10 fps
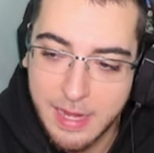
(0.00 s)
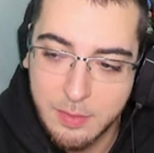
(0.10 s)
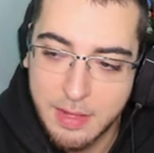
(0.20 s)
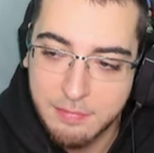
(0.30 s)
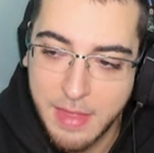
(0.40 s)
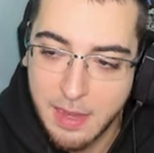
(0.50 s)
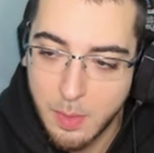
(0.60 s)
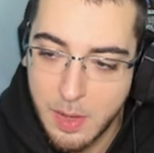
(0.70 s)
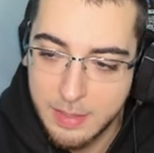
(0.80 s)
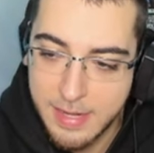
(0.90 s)
Yeah, I don't have that
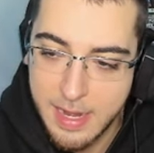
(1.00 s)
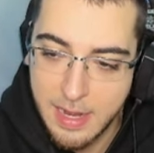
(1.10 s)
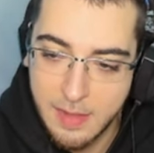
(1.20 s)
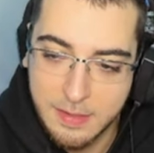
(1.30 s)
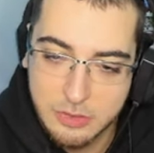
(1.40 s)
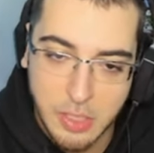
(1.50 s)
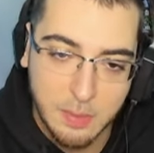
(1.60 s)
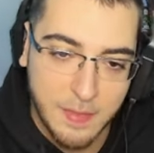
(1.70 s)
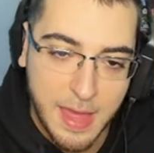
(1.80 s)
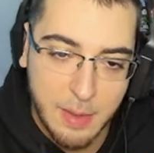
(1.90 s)
unlocked yet. I'll hit a
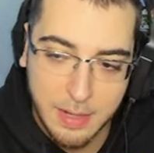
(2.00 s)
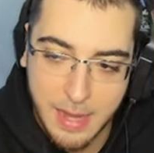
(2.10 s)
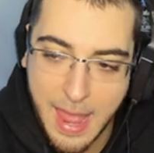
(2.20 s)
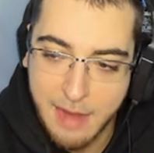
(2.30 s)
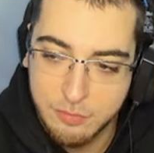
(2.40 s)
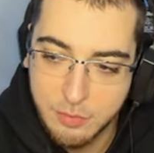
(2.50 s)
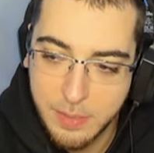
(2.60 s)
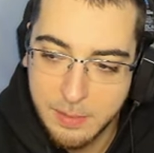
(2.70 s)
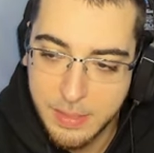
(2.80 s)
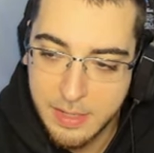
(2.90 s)
shot with that one after,
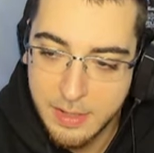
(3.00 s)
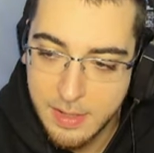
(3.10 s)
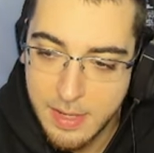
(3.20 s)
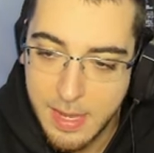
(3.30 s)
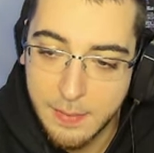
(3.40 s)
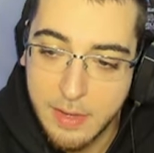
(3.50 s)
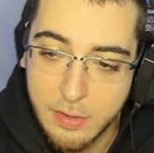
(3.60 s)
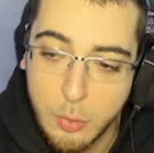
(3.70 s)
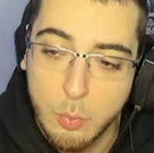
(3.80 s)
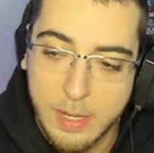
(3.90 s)
maybe. And
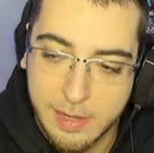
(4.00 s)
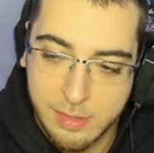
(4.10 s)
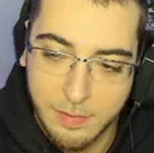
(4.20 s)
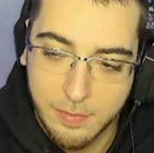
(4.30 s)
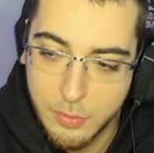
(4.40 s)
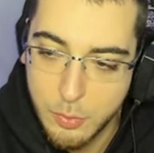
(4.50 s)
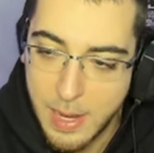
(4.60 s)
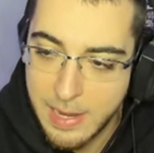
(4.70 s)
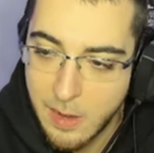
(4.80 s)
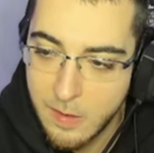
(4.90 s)
then, oh, wait, I saw the new
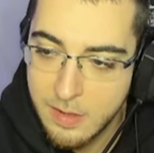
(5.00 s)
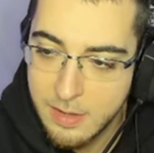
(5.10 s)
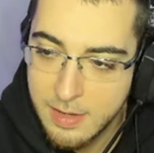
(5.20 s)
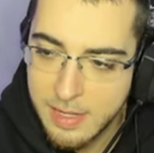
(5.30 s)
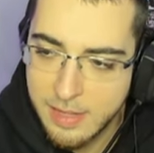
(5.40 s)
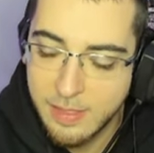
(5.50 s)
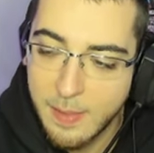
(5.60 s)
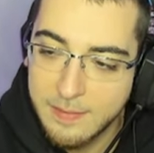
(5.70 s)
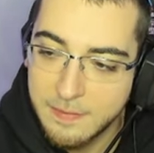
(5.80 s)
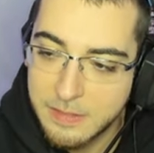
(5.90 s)
AR. Is
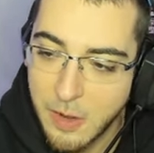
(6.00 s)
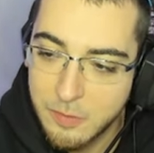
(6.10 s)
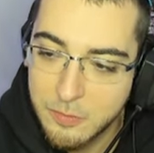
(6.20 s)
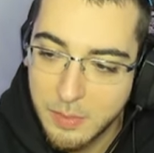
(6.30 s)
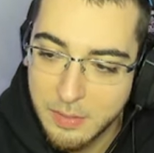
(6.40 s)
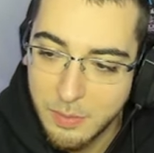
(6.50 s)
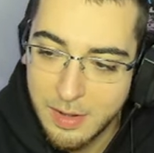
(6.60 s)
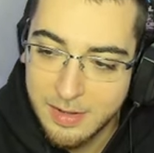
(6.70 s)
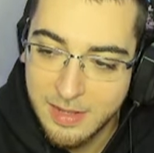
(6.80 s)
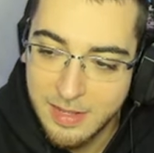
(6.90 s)
that like the TAR
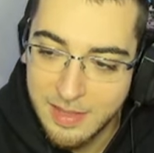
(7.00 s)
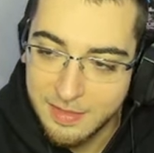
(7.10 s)
21?